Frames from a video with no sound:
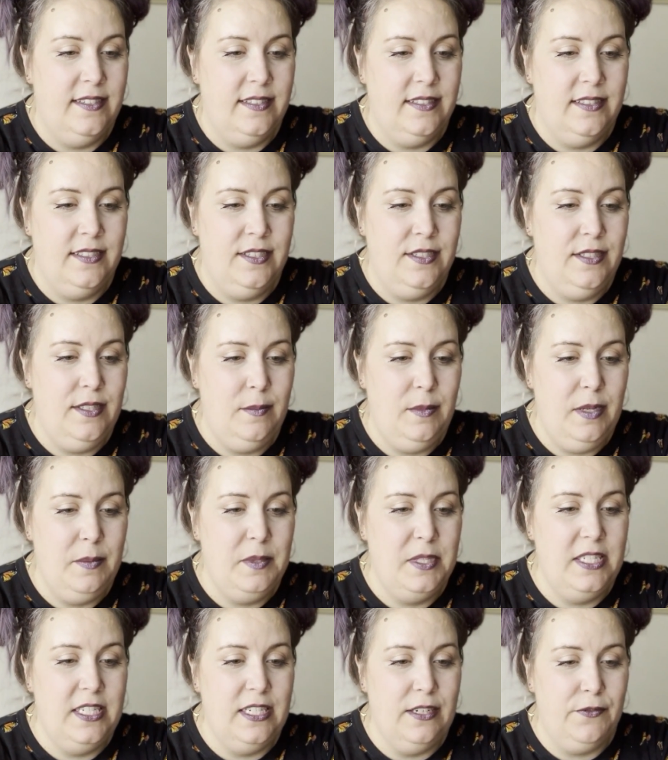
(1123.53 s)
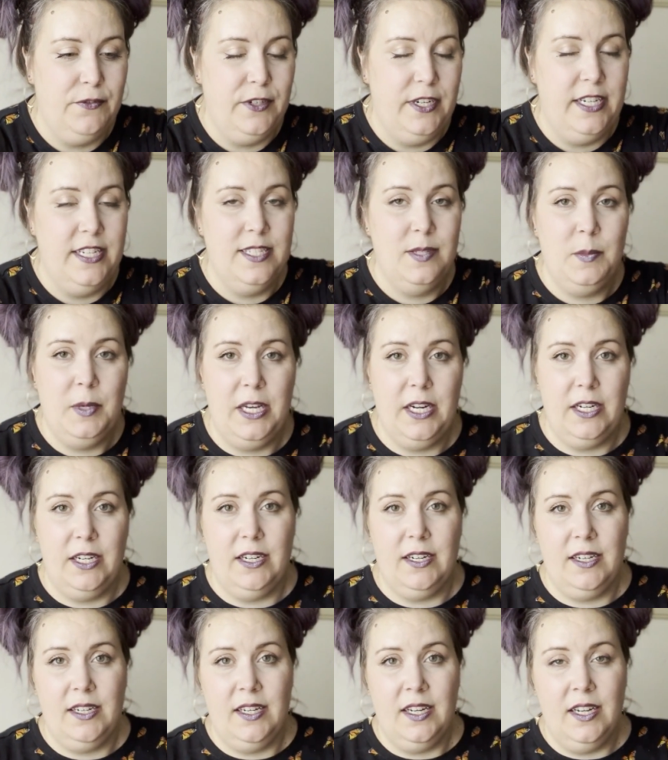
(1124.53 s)
Just sometimes different is
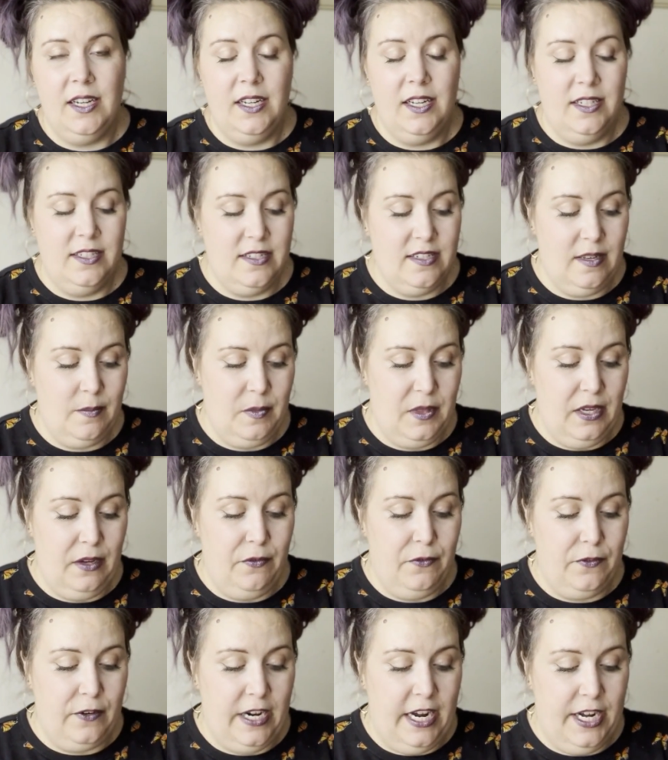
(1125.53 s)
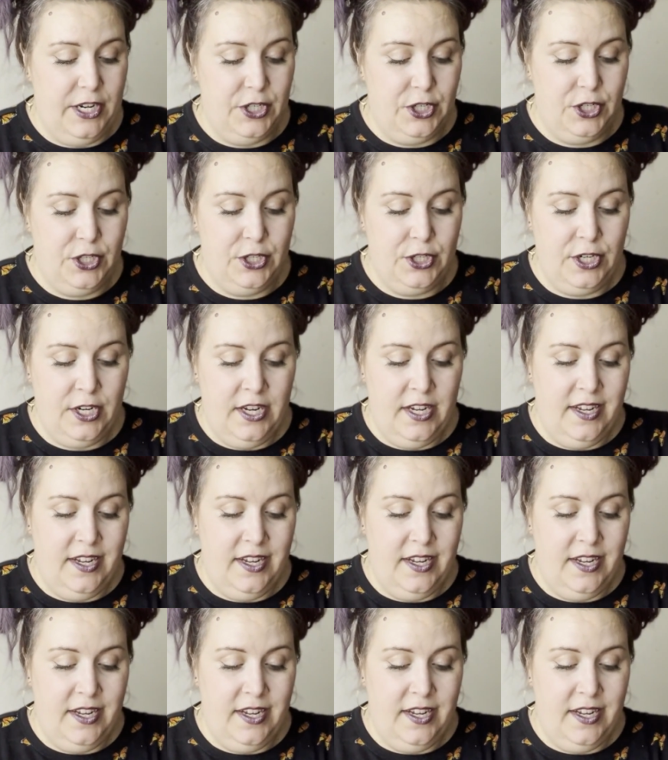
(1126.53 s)
better, just something fresh.